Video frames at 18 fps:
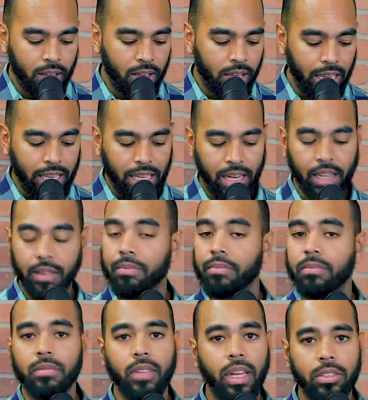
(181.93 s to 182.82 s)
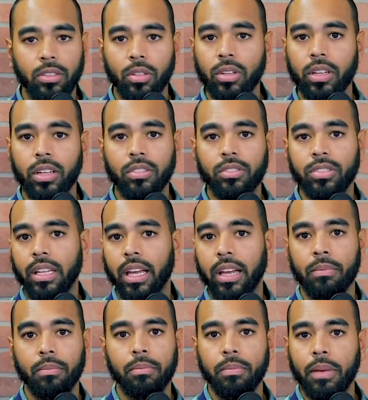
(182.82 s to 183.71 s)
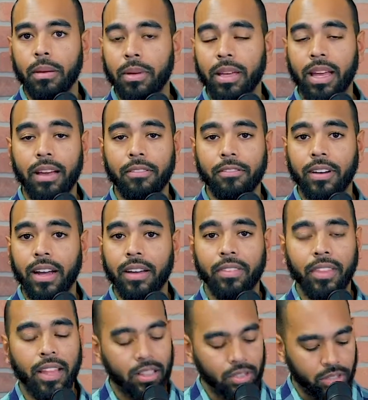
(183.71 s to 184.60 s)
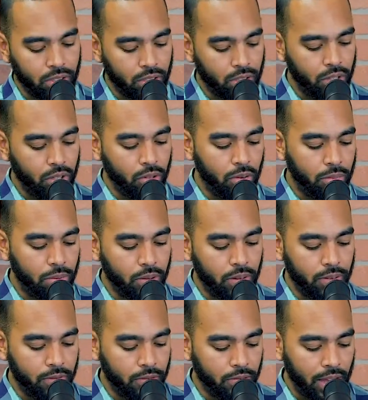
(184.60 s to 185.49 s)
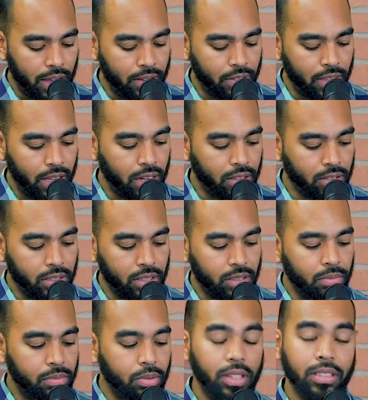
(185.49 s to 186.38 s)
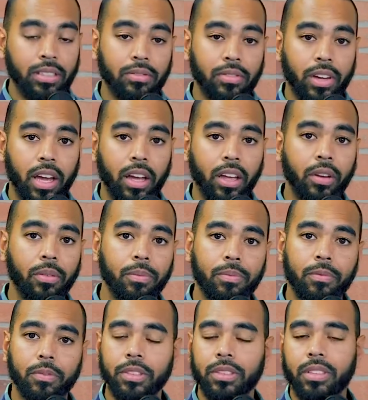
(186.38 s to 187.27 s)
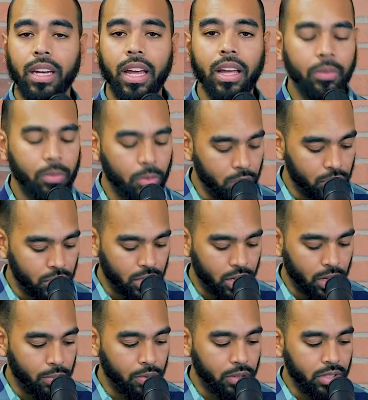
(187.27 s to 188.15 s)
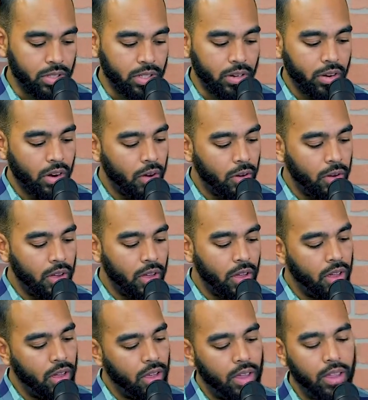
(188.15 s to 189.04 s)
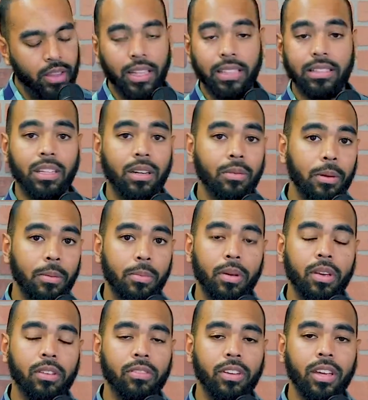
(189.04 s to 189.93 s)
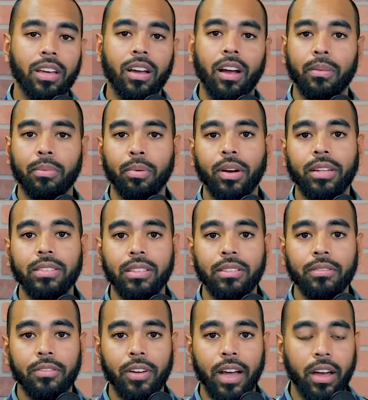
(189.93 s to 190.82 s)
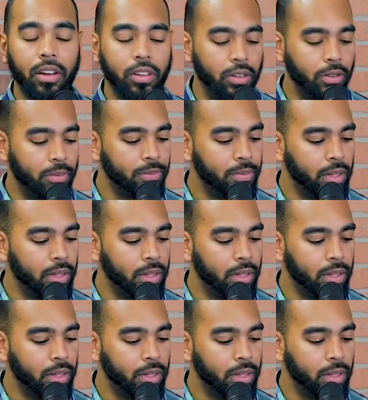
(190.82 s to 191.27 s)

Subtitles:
I get it. I totally understand. Maybe you have 5,000, you would put 5,000 present value. For today, we're just going to put 0. That's going to be PV, our present value.